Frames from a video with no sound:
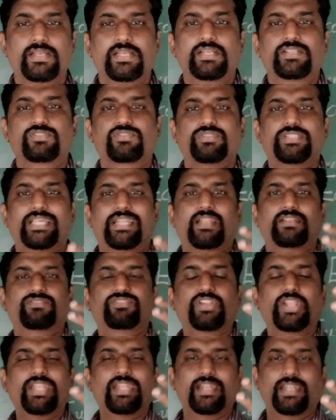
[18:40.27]
So there are
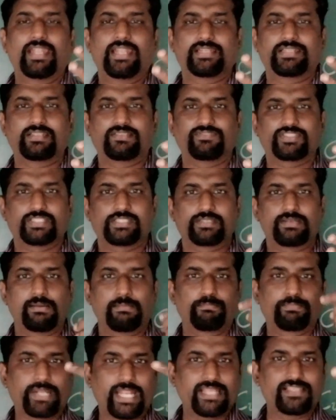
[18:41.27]
three relatives.
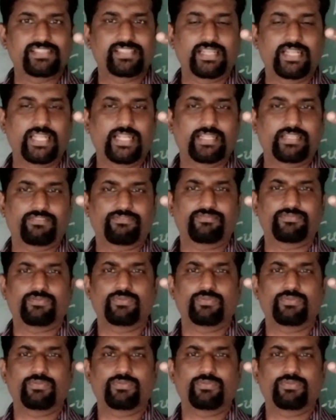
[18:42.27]
Price relative.